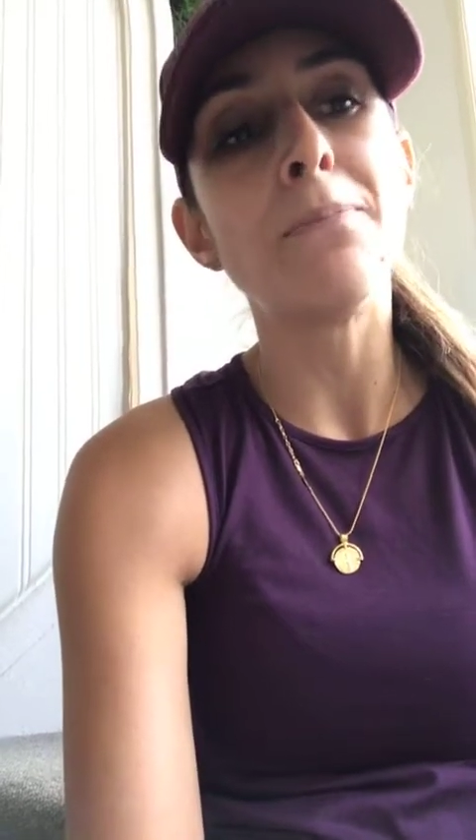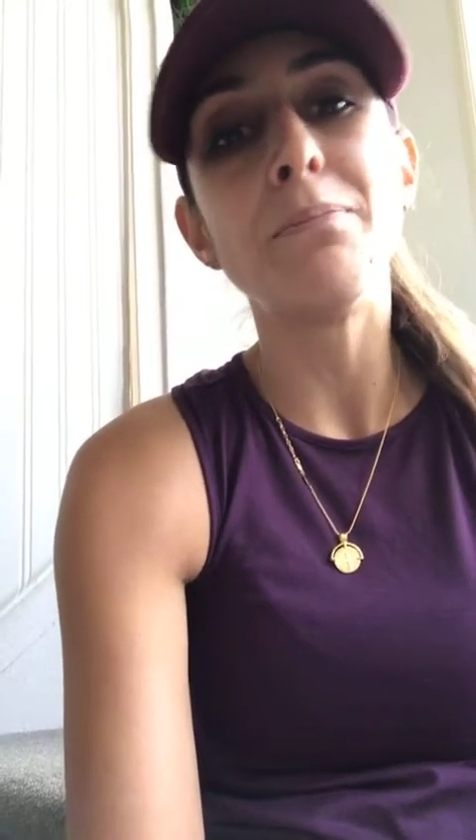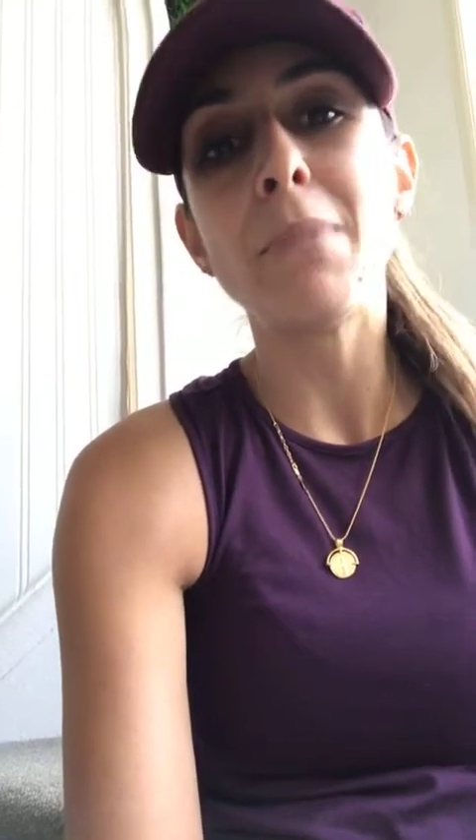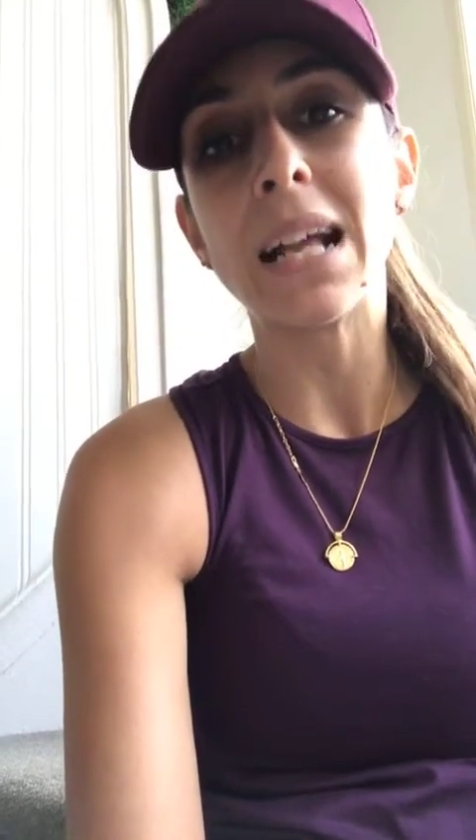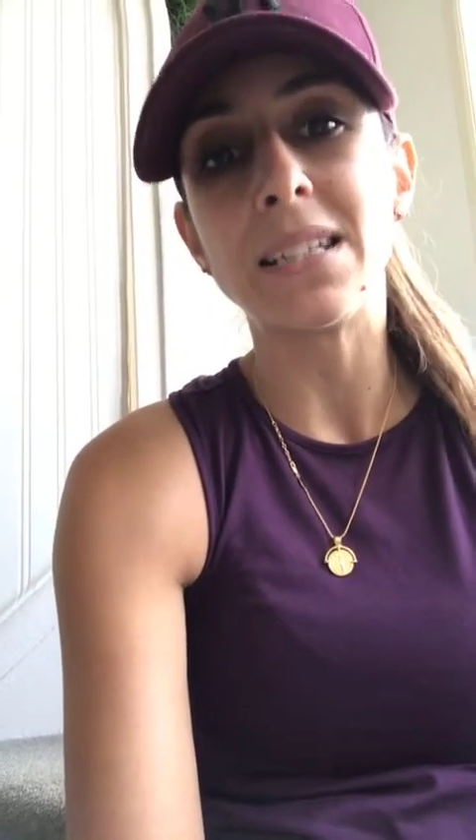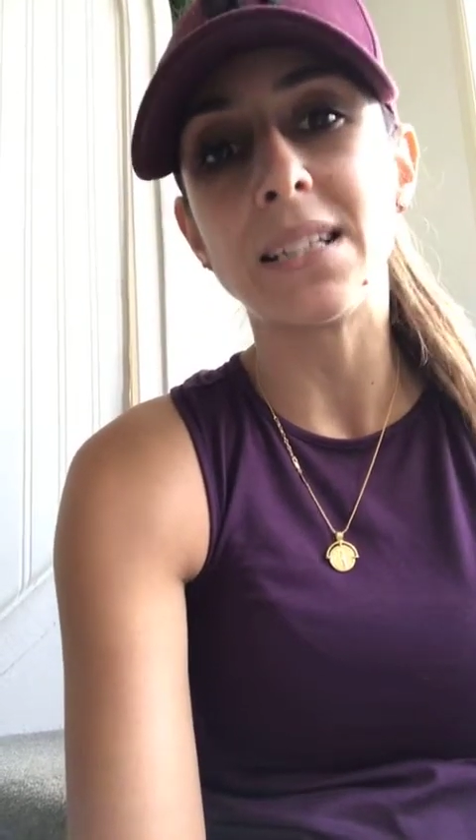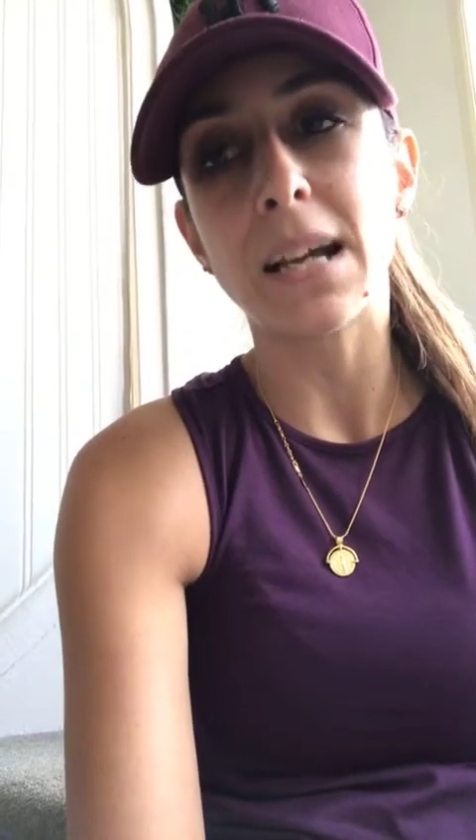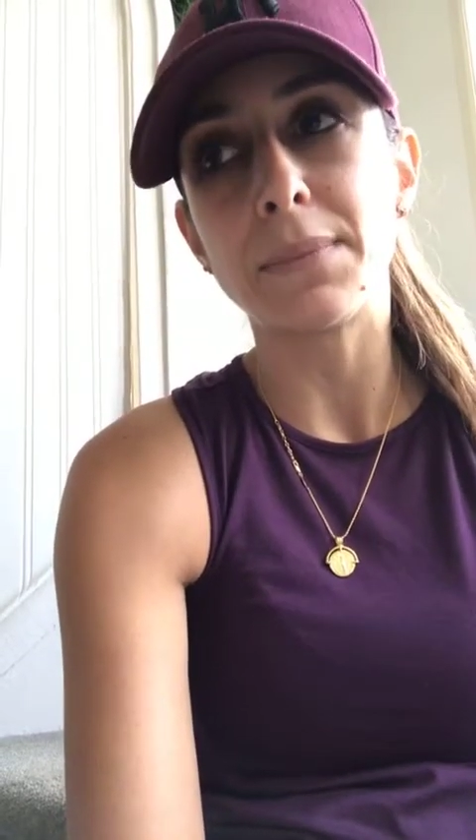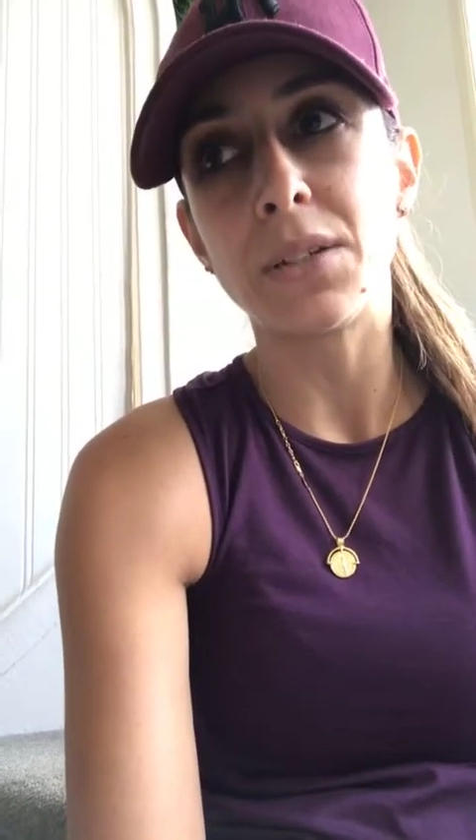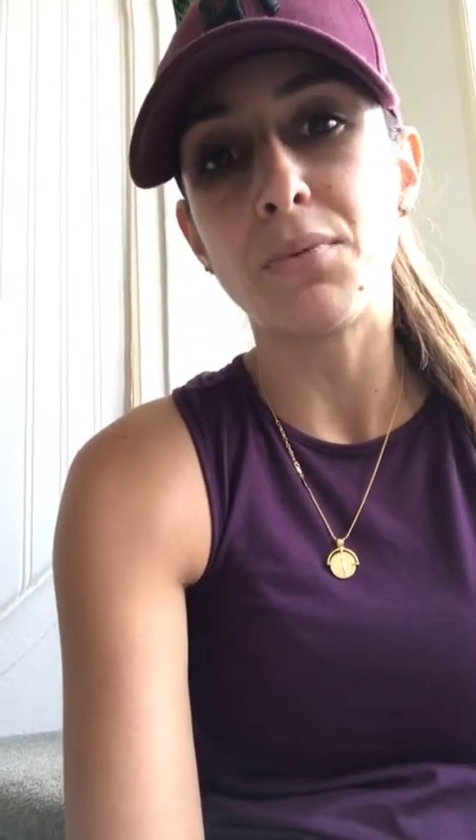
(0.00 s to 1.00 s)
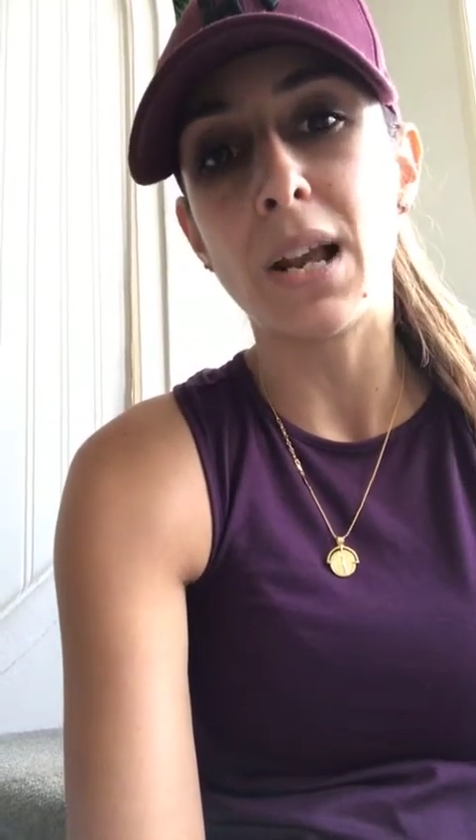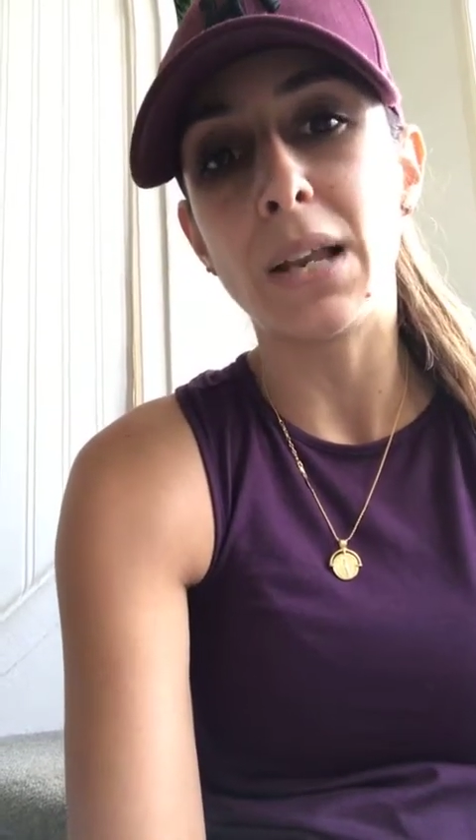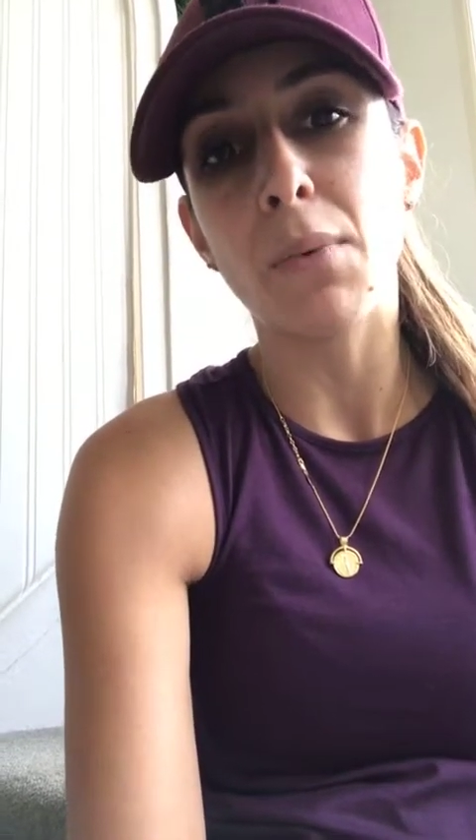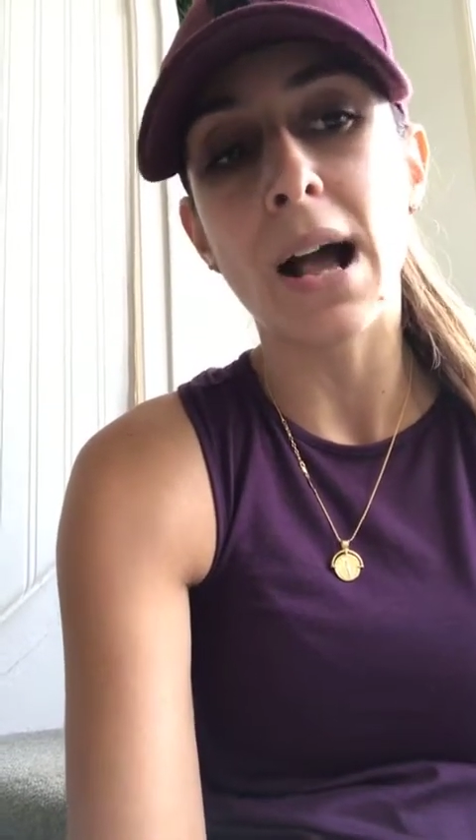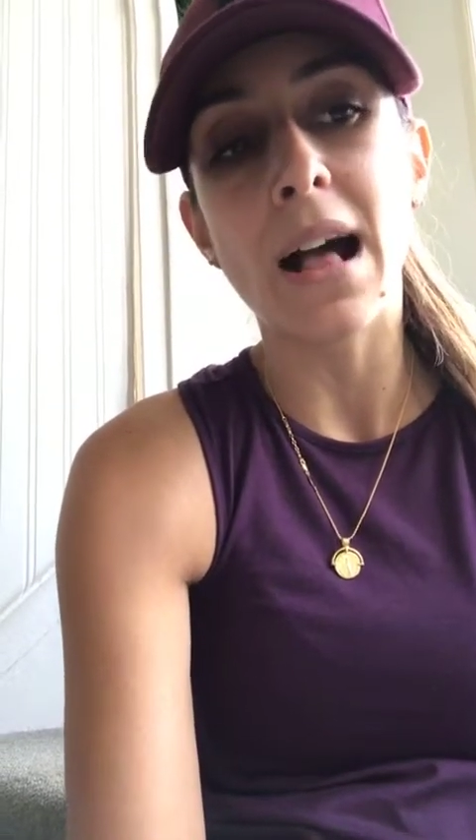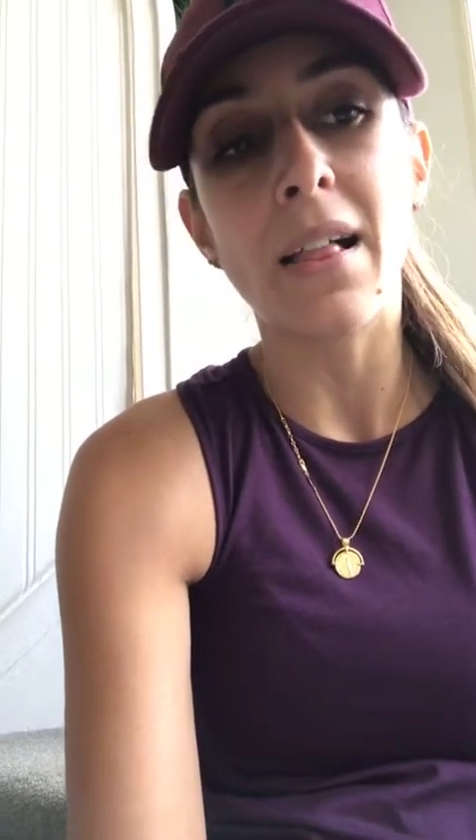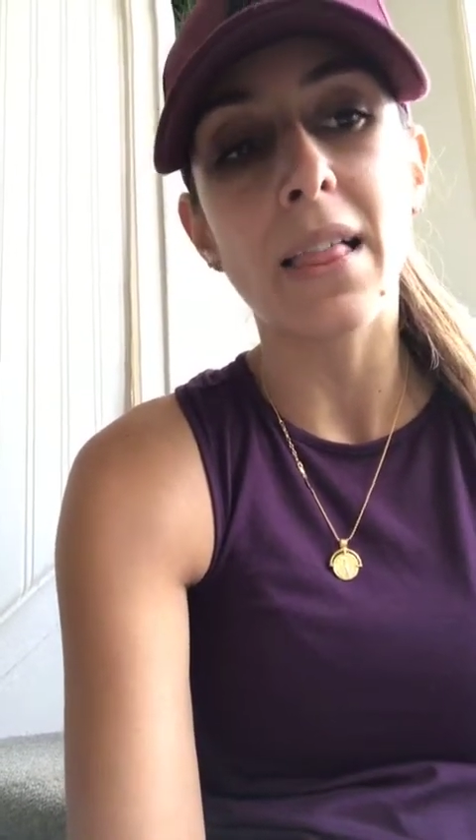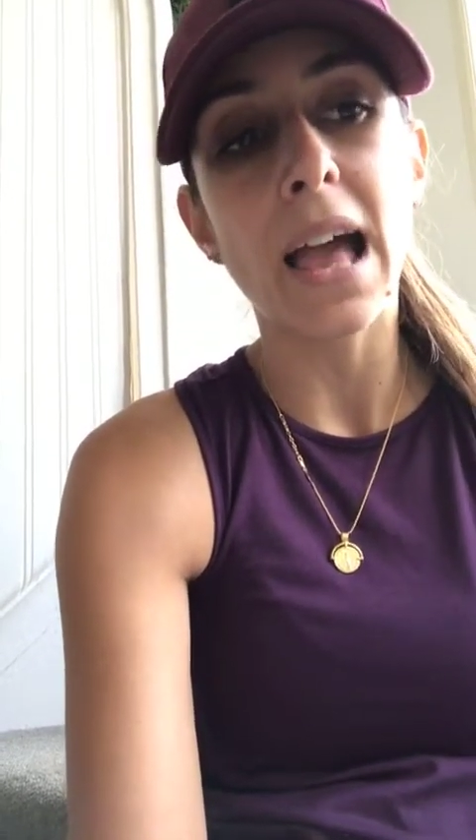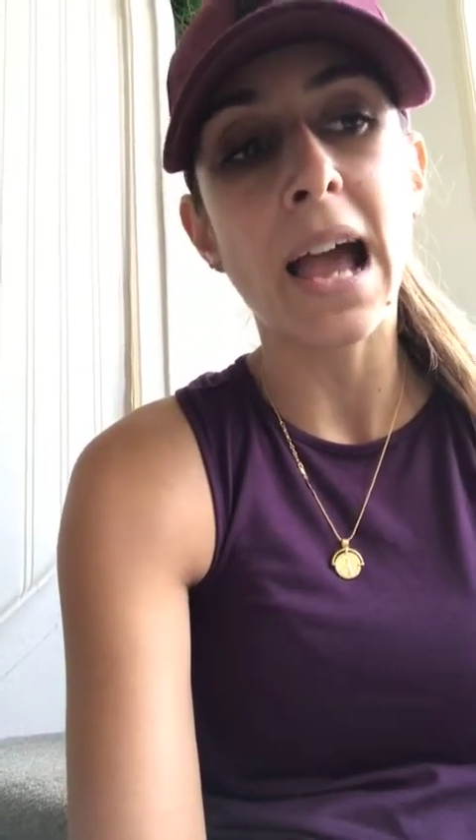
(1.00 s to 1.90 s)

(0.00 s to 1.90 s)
Maddie adapted really well,